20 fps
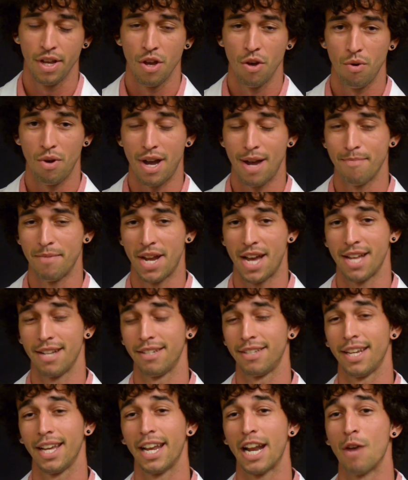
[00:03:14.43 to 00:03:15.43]
Well, I'm
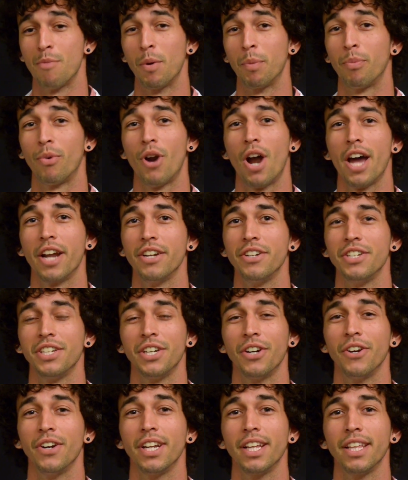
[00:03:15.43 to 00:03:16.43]
not saying I'm a
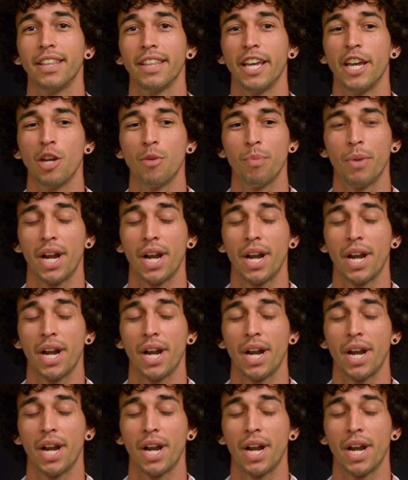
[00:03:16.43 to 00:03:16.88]
prodigy or anything,